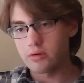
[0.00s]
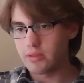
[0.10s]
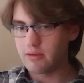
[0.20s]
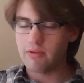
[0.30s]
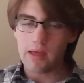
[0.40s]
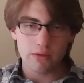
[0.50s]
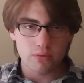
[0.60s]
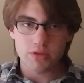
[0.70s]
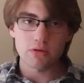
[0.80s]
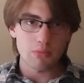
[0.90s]
like
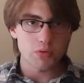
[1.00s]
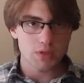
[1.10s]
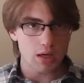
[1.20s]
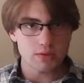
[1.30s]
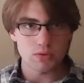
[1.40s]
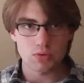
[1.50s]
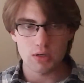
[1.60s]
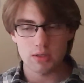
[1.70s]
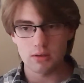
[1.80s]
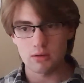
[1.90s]
values are the most
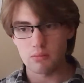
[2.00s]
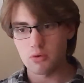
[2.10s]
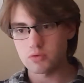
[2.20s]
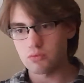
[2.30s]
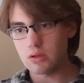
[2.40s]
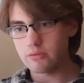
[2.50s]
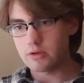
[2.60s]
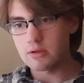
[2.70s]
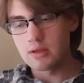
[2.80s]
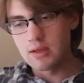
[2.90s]
concentrated and are the most
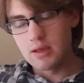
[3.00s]
relevant,